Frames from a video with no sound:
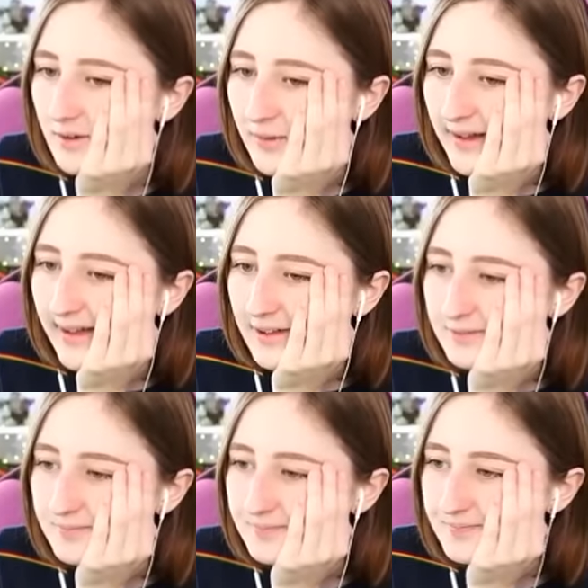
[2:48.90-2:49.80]
Okay.
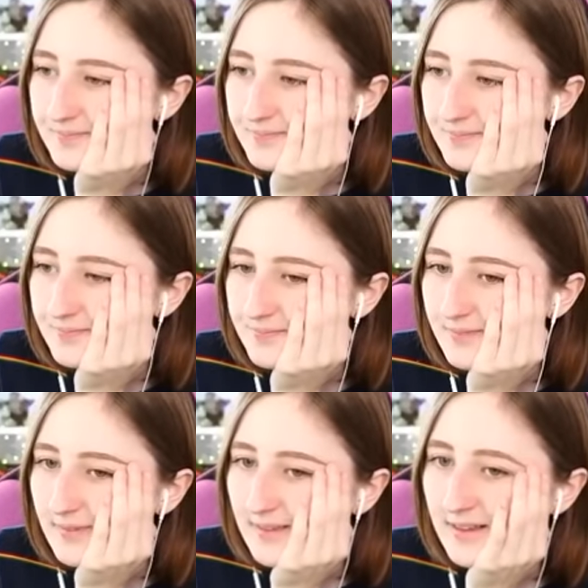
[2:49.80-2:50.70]

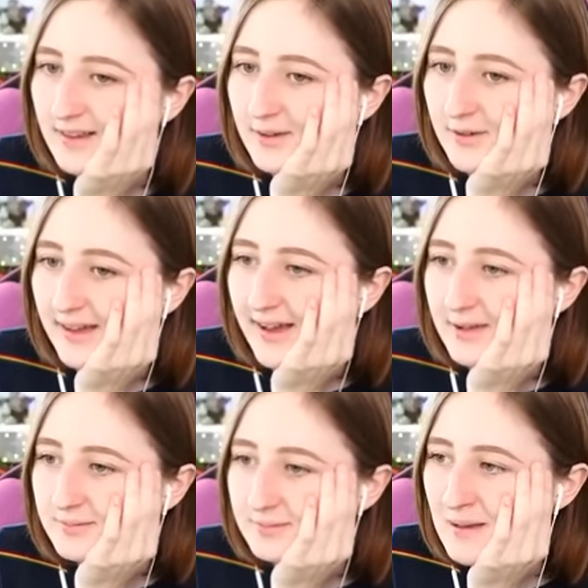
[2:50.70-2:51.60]

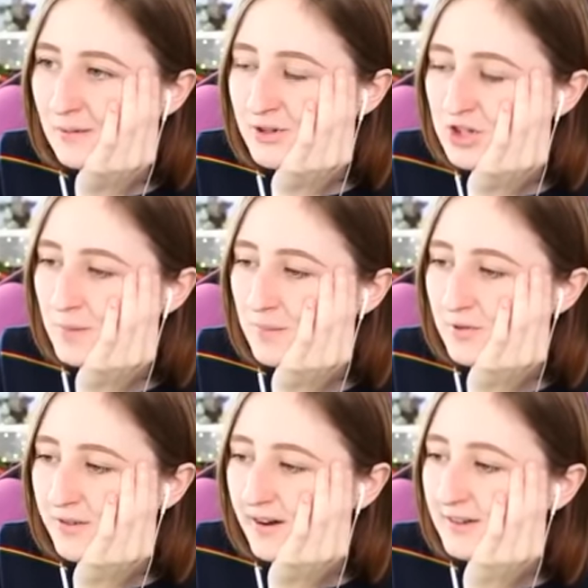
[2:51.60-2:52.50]
Okay. Maybe we shouldn't
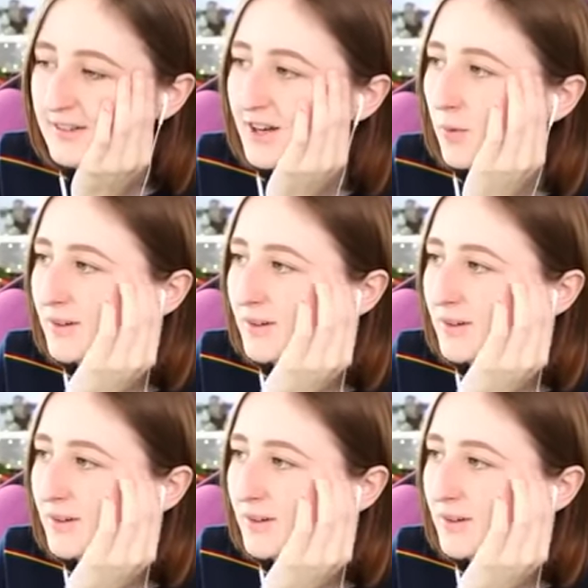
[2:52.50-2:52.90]
move here. You know